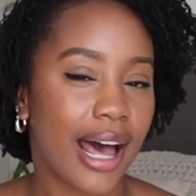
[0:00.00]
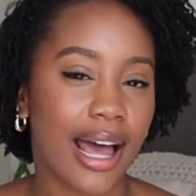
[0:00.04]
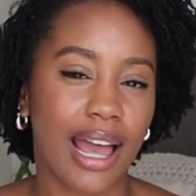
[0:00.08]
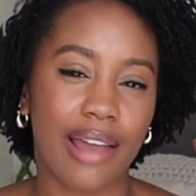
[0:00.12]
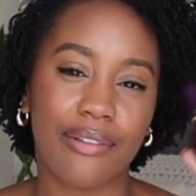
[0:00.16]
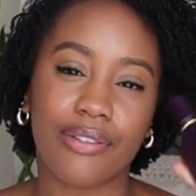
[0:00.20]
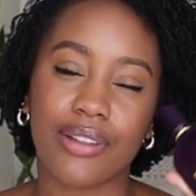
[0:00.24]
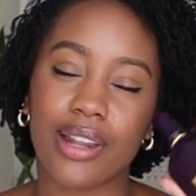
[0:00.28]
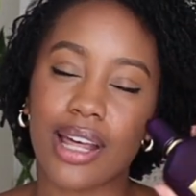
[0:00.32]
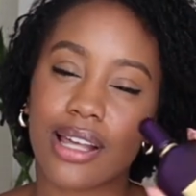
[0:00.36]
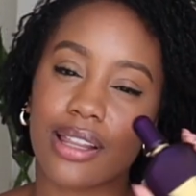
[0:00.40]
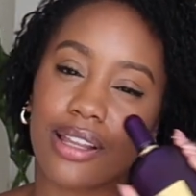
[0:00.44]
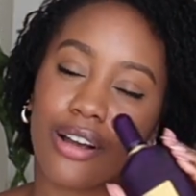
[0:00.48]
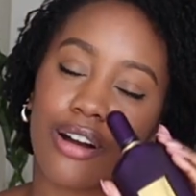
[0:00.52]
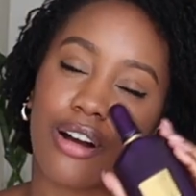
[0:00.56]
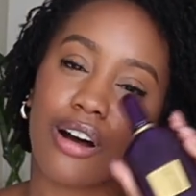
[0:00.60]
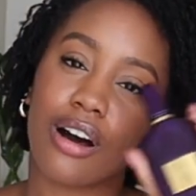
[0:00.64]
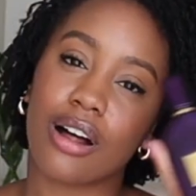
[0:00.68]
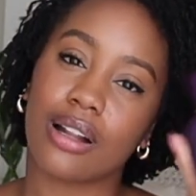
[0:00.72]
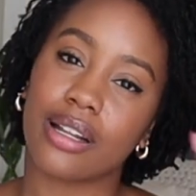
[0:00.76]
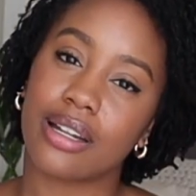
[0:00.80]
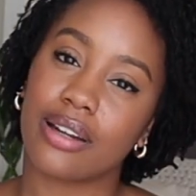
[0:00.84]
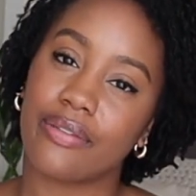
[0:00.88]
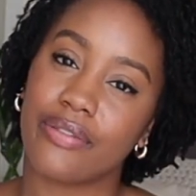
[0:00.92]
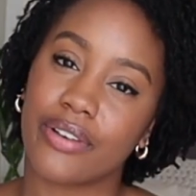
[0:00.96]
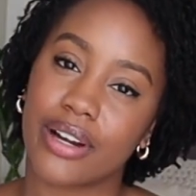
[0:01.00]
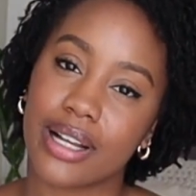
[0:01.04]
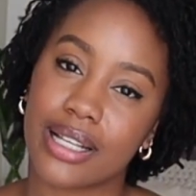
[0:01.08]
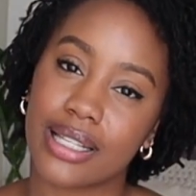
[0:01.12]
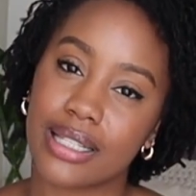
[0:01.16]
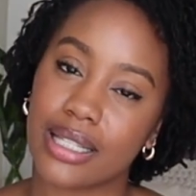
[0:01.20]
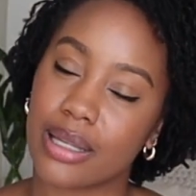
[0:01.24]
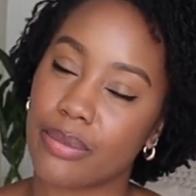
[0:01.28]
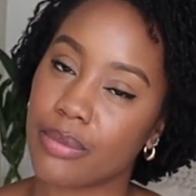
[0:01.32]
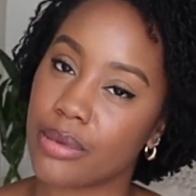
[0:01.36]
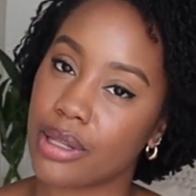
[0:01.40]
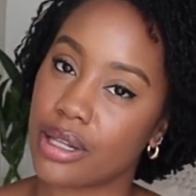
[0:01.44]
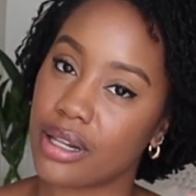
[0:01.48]
I feel like they're all in a very
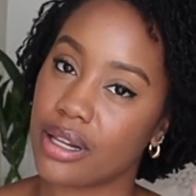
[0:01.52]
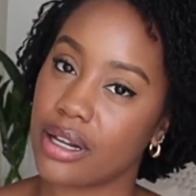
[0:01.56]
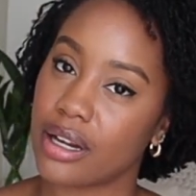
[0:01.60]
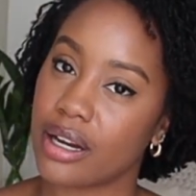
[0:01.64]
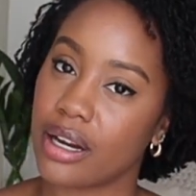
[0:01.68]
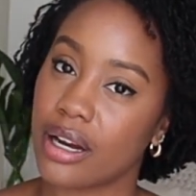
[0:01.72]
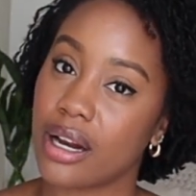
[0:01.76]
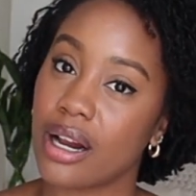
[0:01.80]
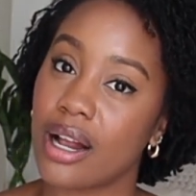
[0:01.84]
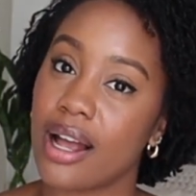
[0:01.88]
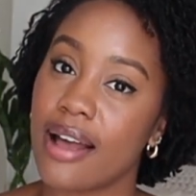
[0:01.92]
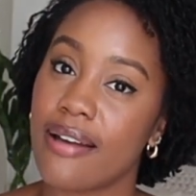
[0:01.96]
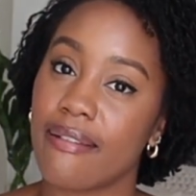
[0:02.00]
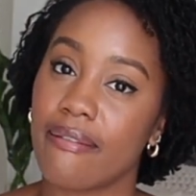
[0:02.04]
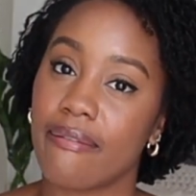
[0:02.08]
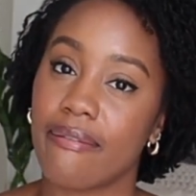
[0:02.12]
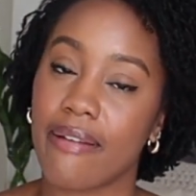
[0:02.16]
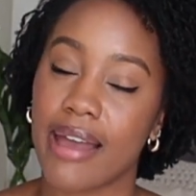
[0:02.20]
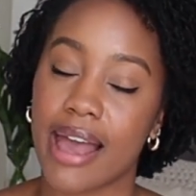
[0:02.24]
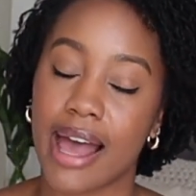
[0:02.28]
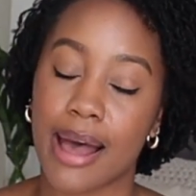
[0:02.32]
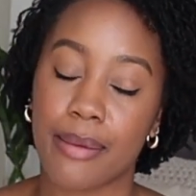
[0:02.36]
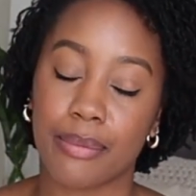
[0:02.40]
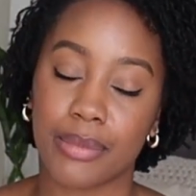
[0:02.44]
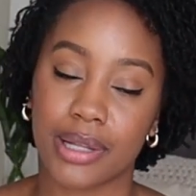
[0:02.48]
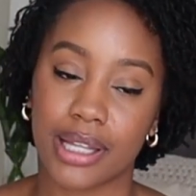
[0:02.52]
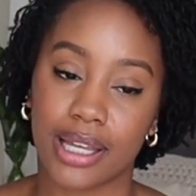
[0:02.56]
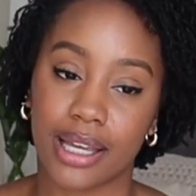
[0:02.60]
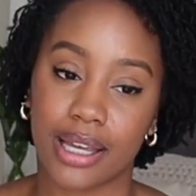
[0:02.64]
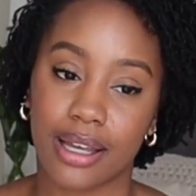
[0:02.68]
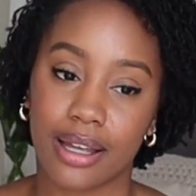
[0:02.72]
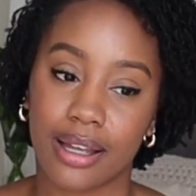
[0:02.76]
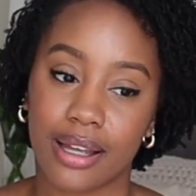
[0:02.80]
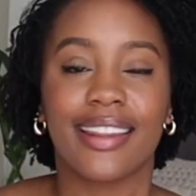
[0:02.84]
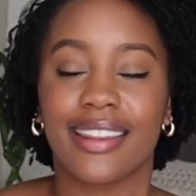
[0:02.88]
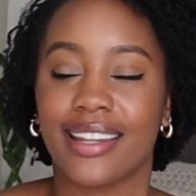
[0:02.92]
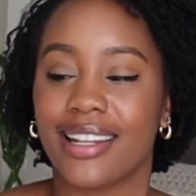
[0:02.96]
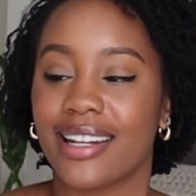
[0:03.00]
similar family.
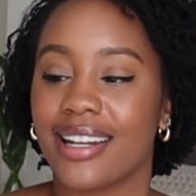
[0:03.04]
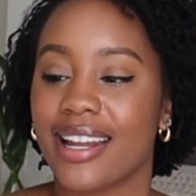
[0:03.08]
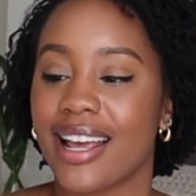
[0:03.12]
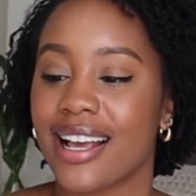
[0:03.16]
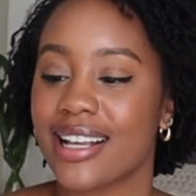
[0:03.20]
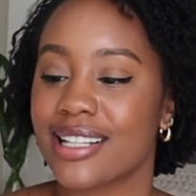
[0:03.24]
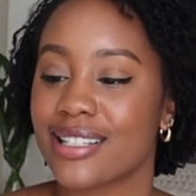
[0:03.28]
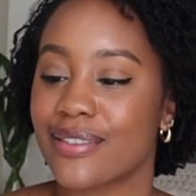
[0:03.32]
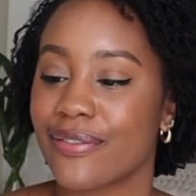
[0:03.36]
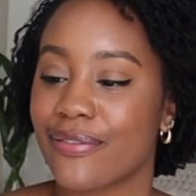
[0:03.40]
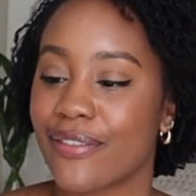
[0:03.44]
The next